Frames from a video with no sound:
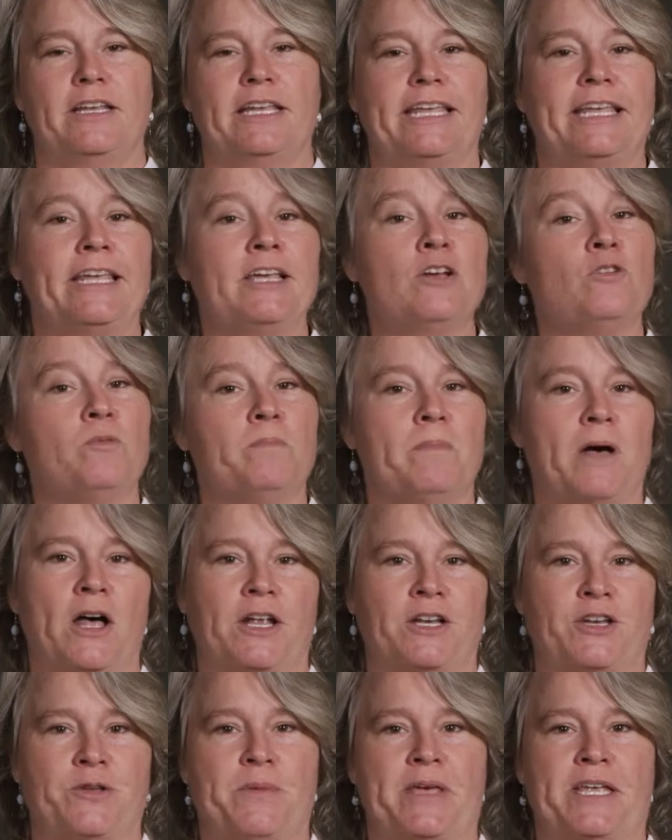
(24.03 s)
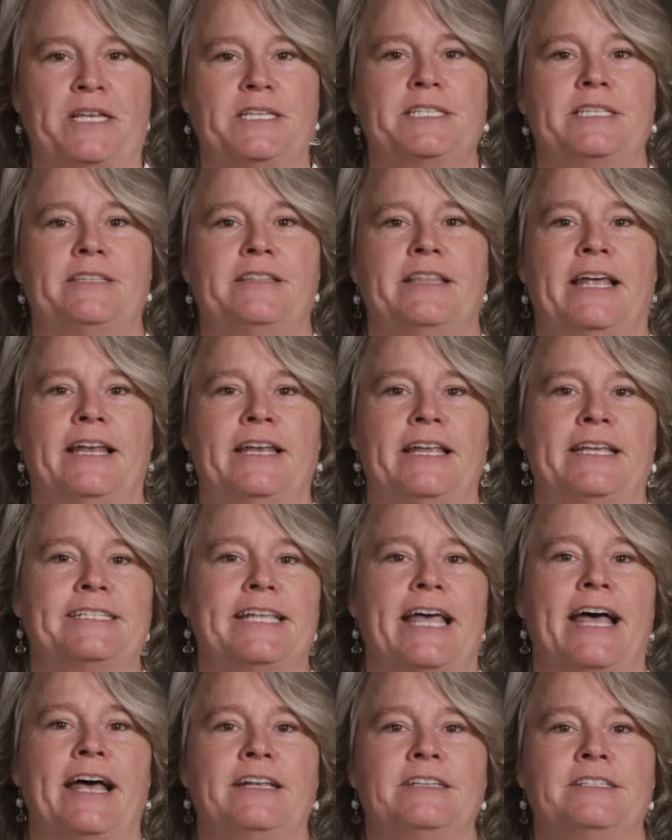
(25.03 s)
Eagle Monument that has
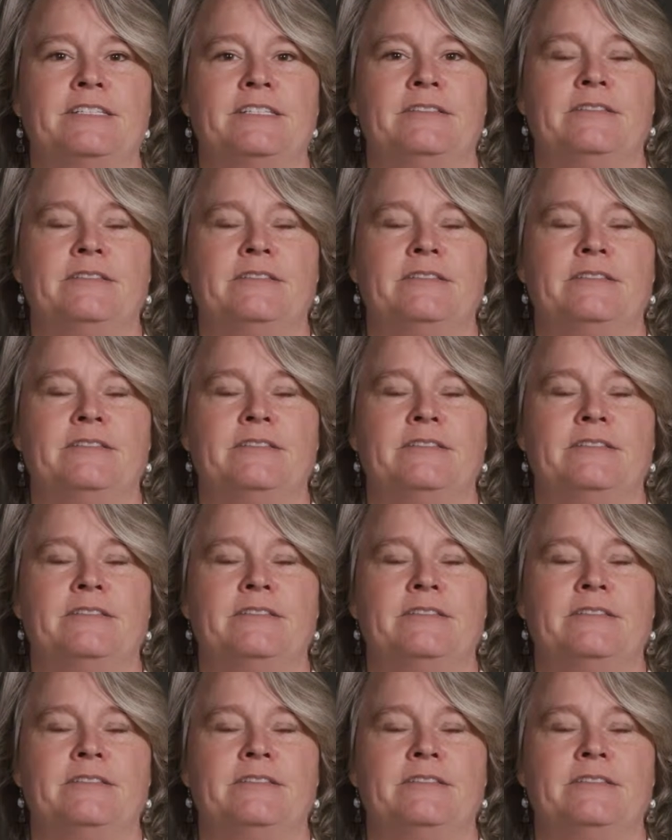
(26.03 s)
had